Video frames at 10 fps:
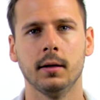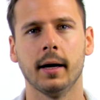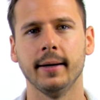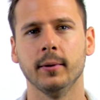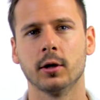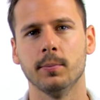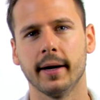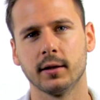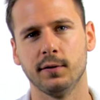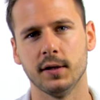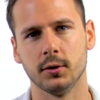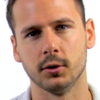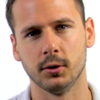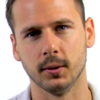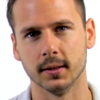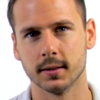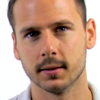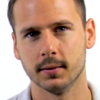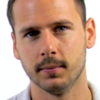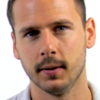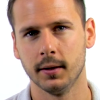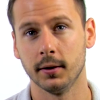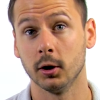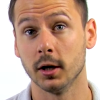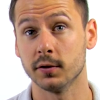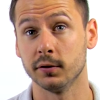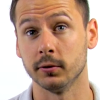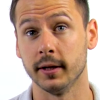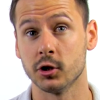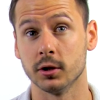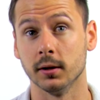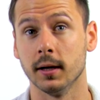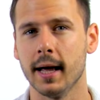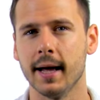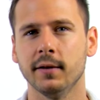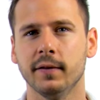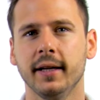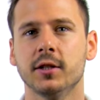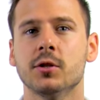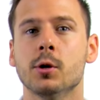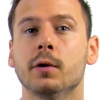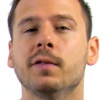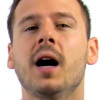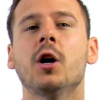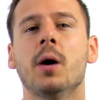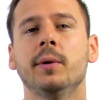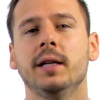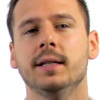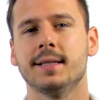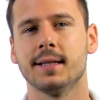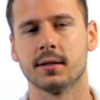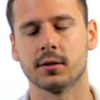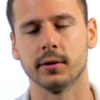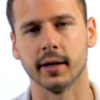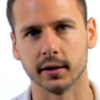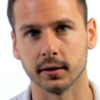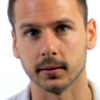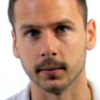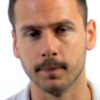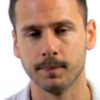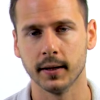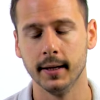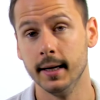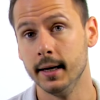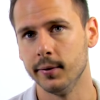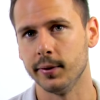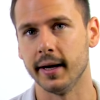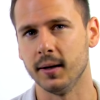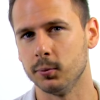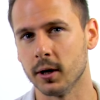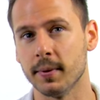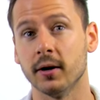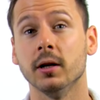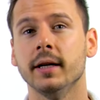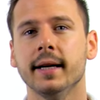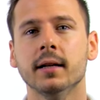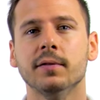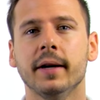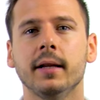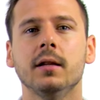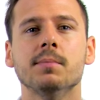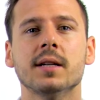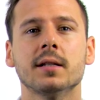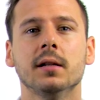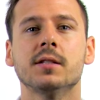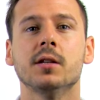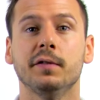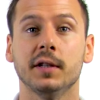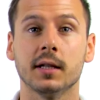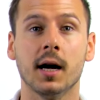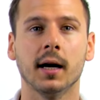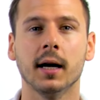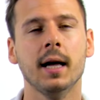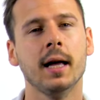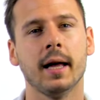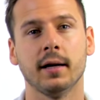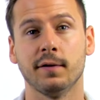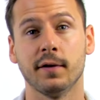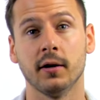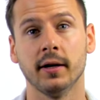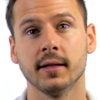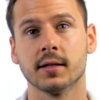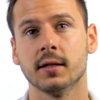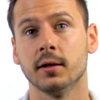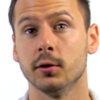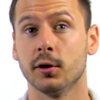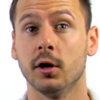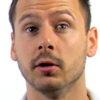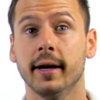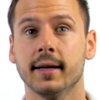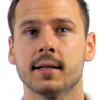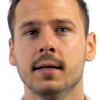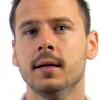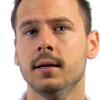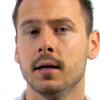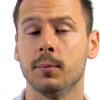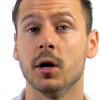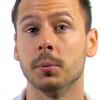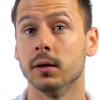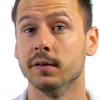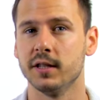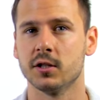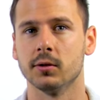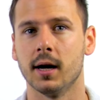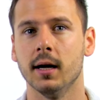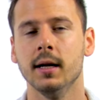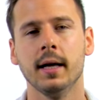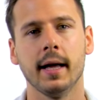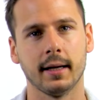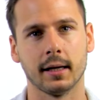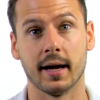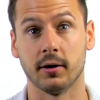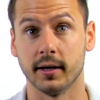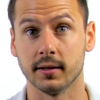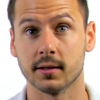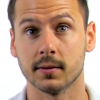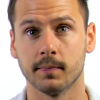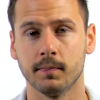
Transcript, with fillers: Hi and welcome back to Physio Tutors. The glossopharyngeal and vagus nerve are commonly assessed together. They primarily innervate the muscles of the tongue and pharynx, the thorax, abdominal viscera, and larynx.